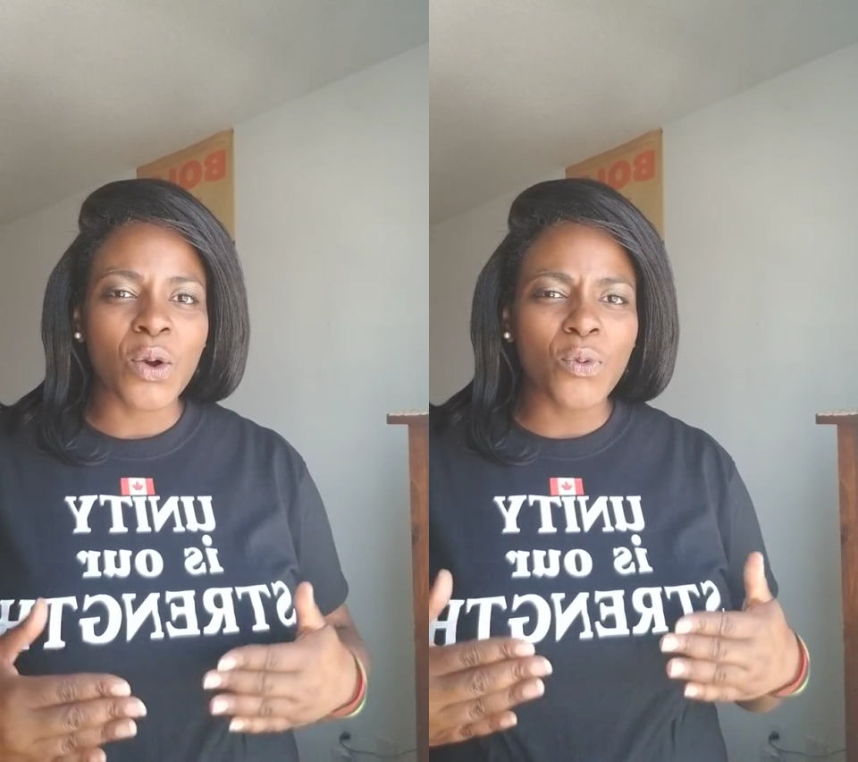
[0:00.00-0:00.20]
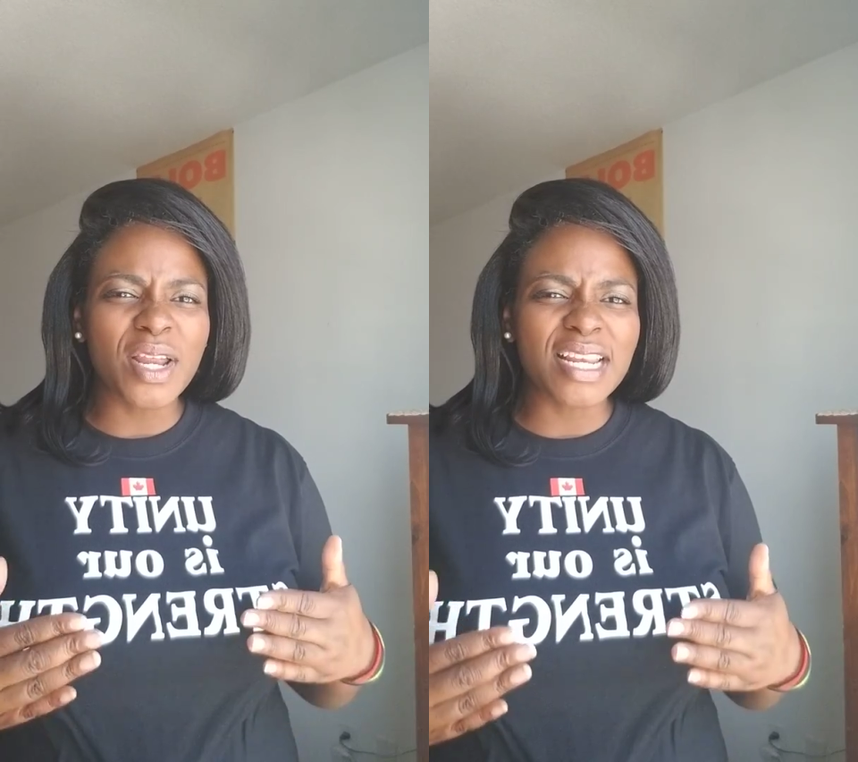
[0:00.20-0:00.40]

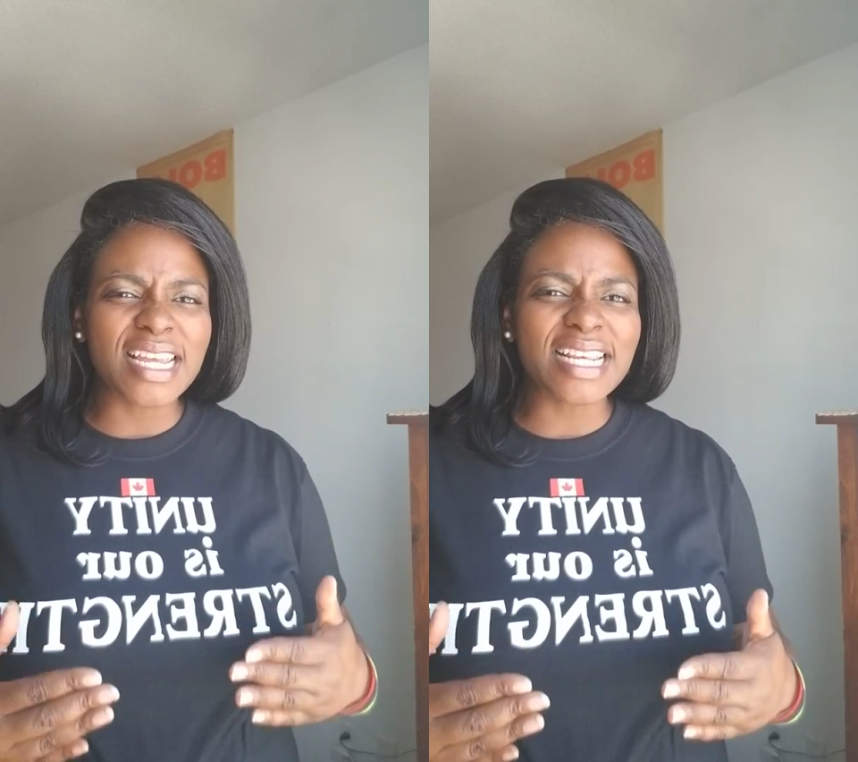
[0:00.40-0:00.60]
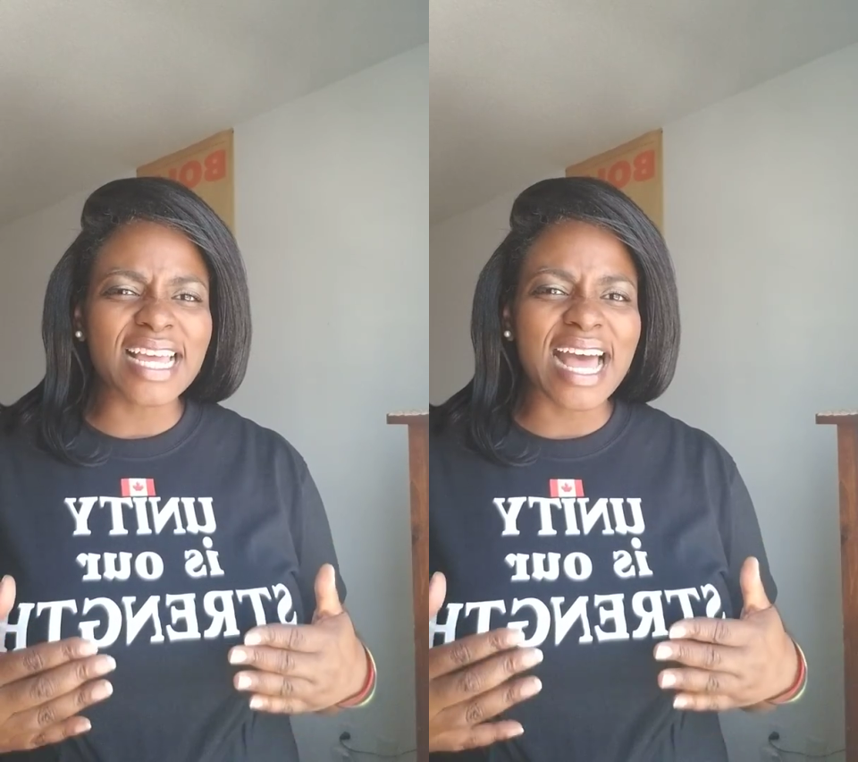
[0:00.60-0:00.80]
We
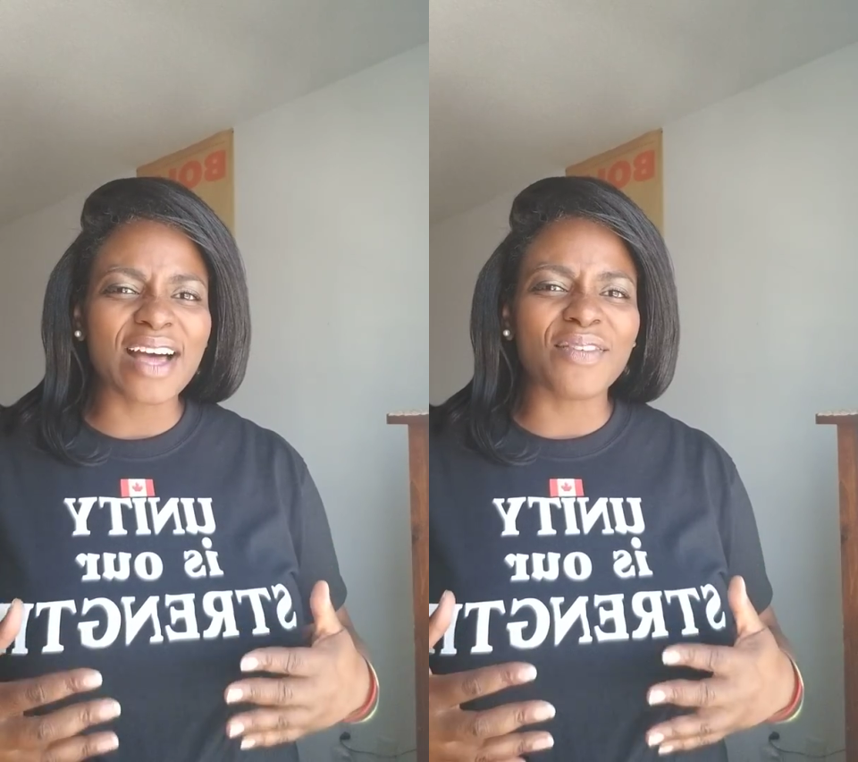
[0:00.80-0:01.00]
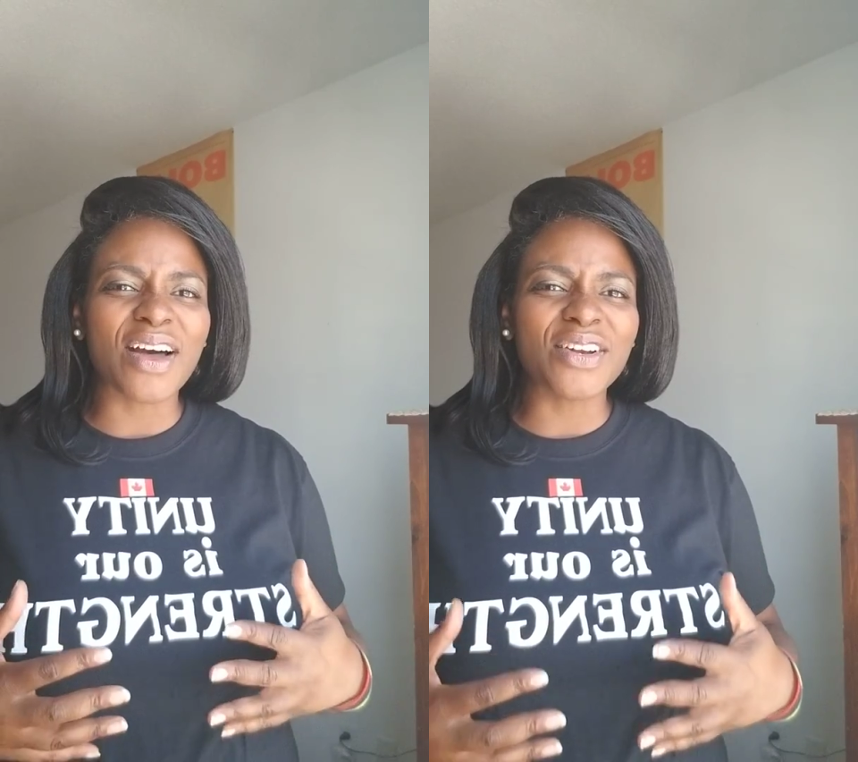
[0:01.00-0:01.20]
need to
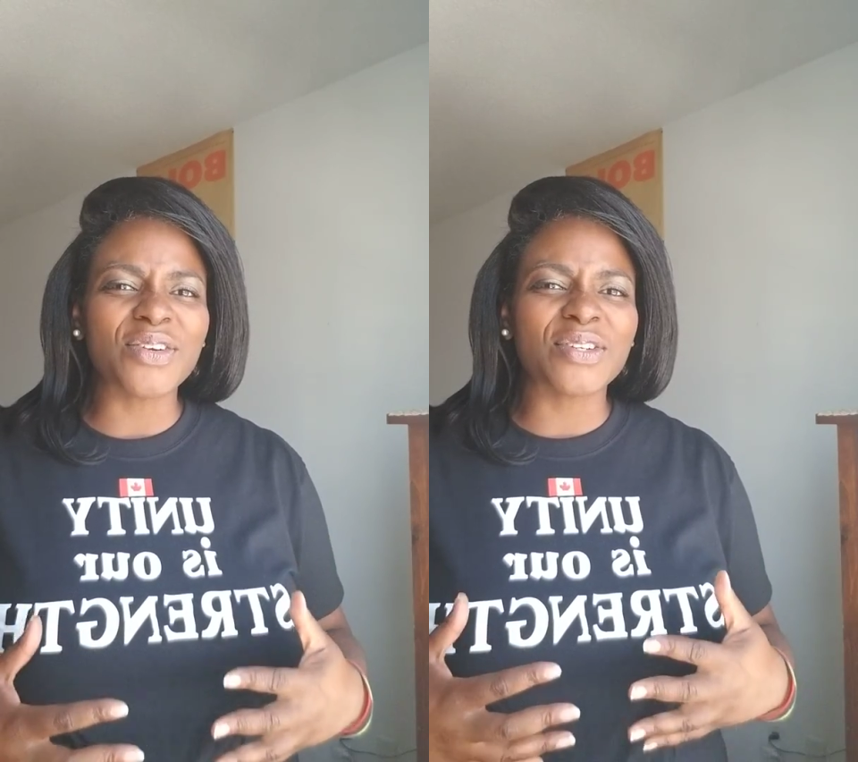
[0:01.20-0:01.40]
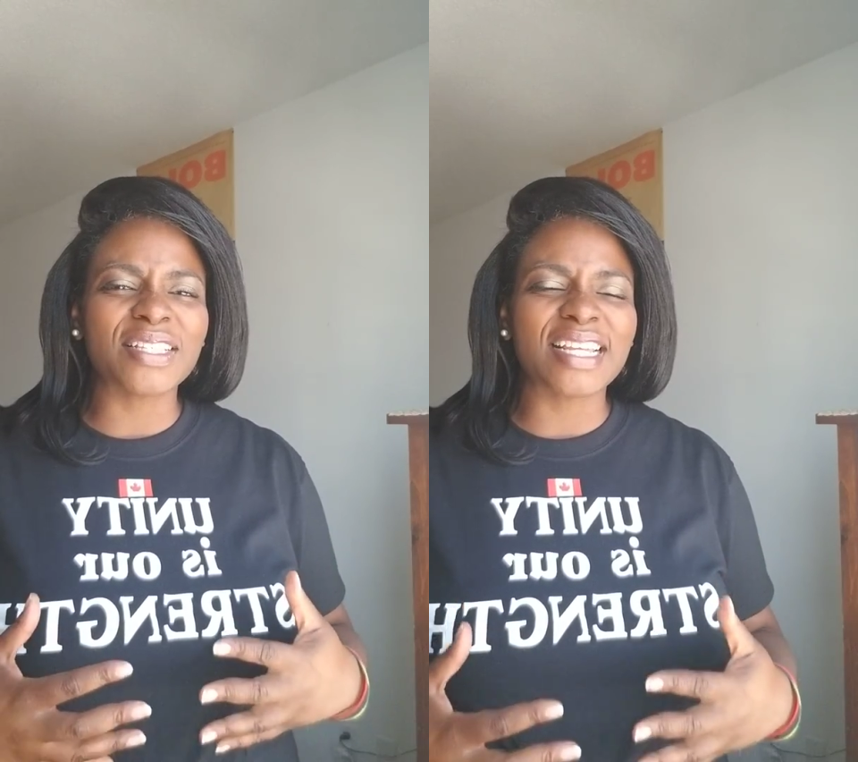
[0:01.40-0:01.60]
have
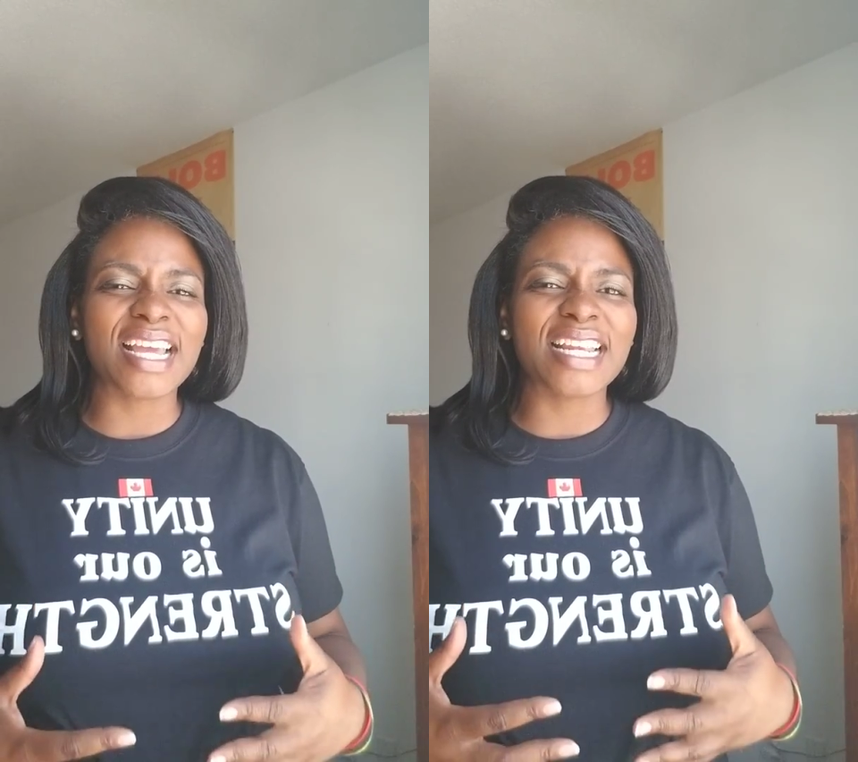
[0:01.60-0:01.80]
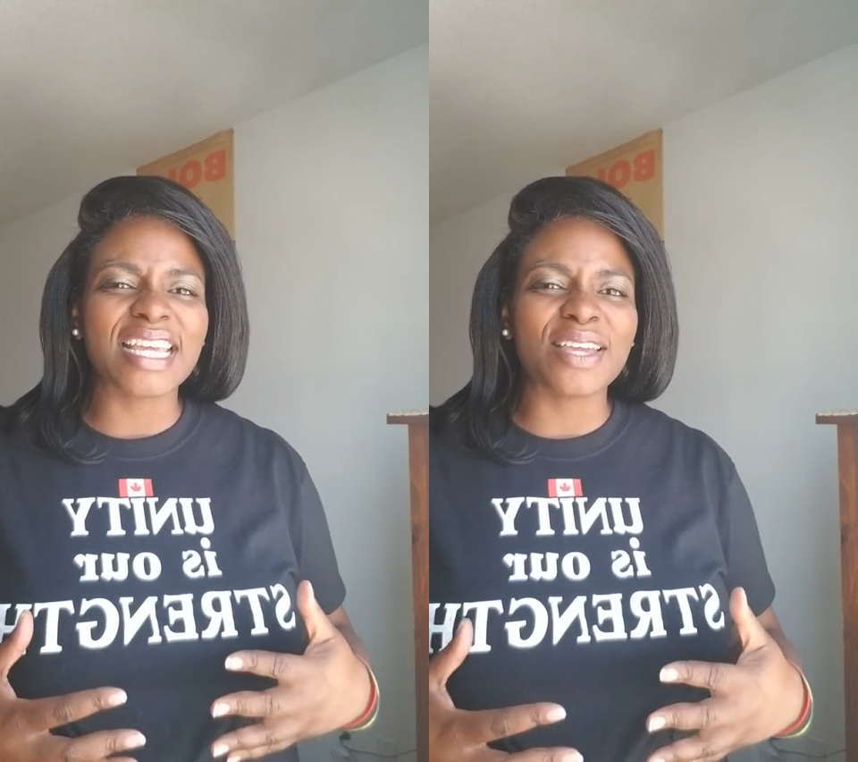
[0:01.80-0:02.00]

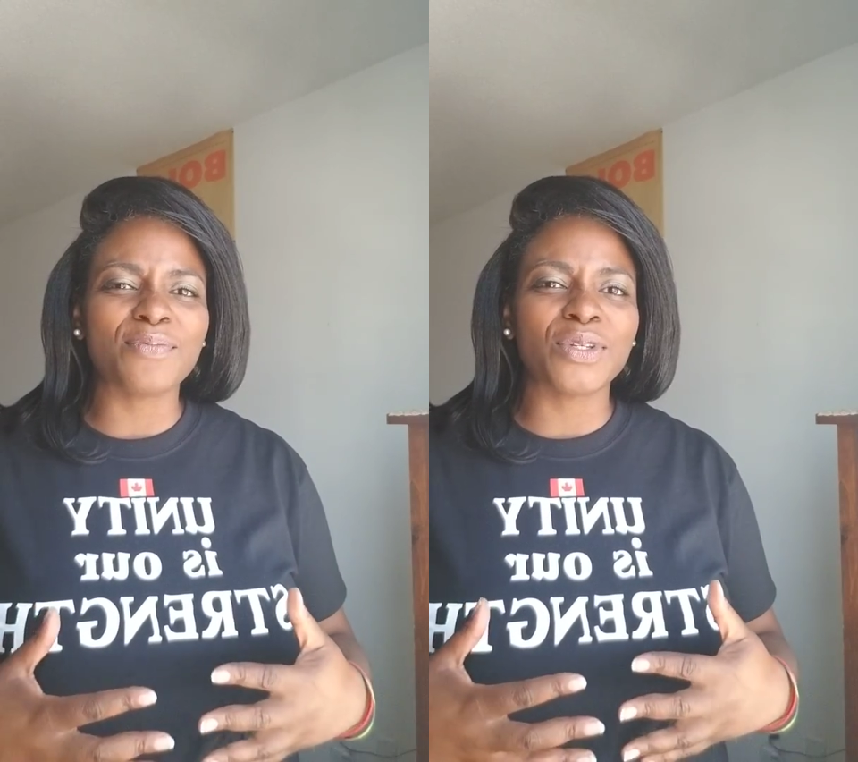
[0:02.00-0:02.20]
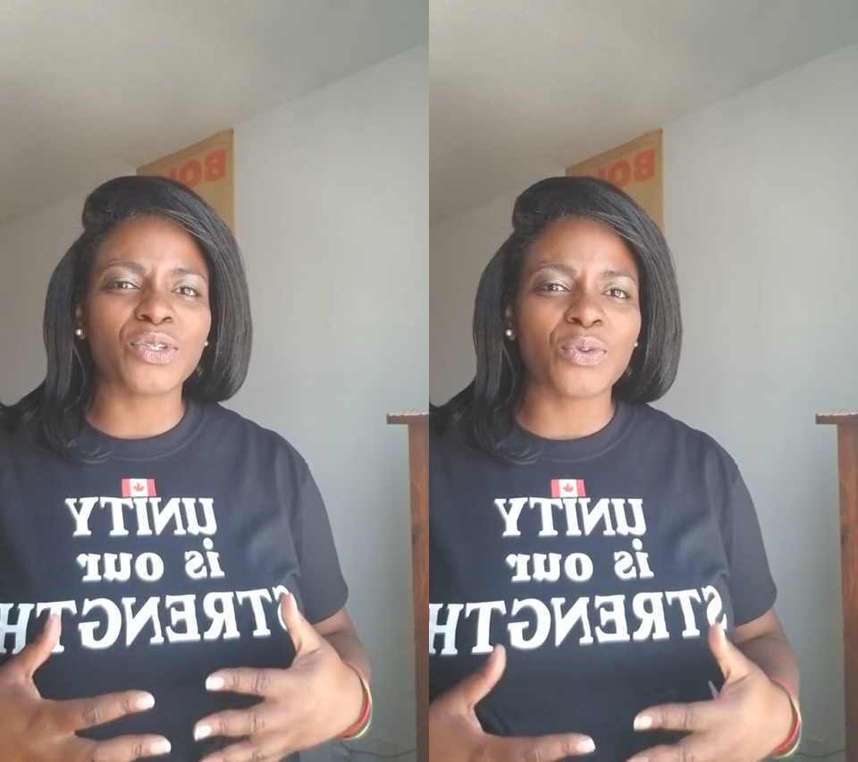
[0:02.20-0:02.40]
understanding
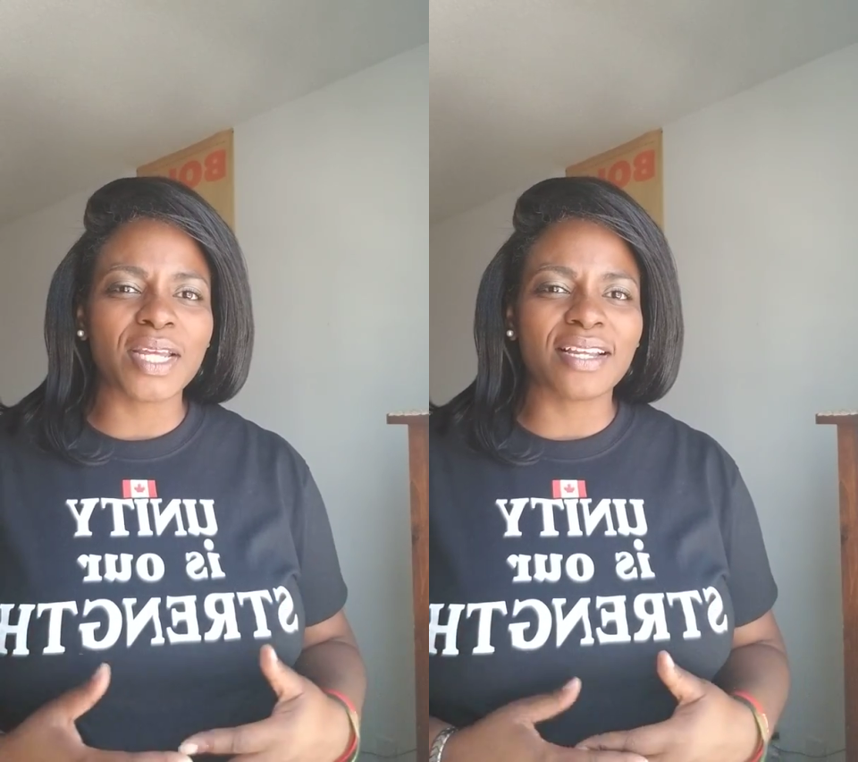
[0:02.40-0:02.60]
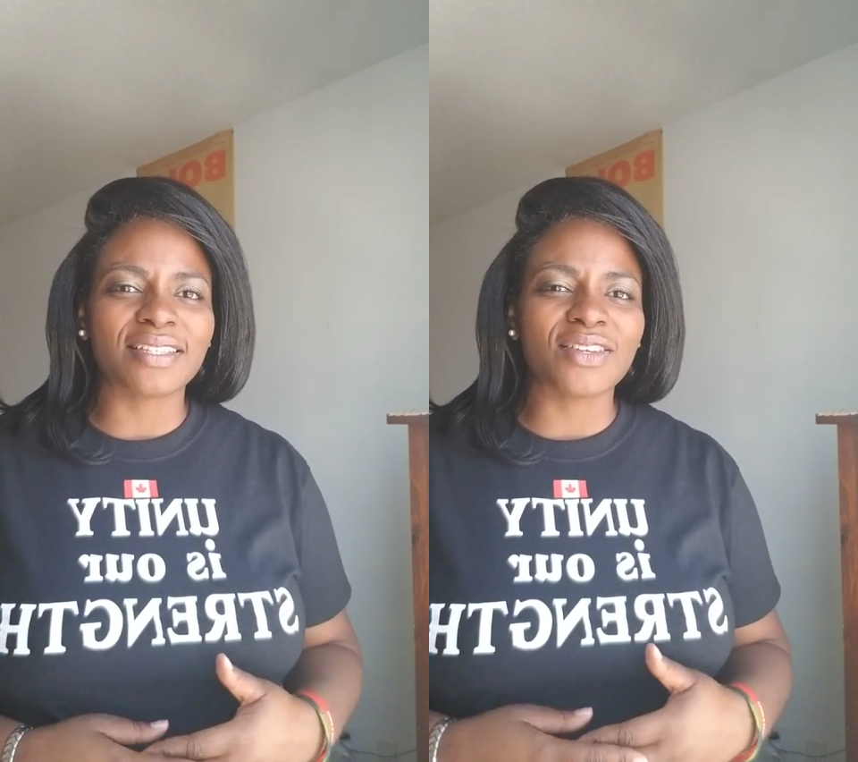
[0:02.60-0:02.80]
in between us,